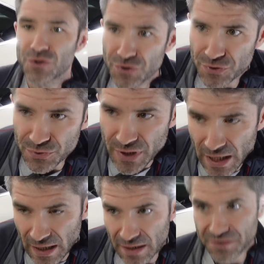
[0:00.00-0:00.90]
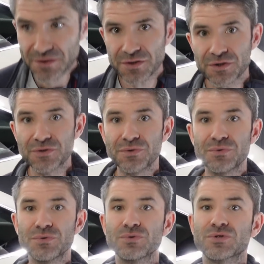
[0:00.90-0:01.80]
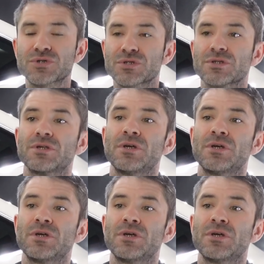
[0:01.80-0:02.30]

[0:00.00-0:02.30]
You can use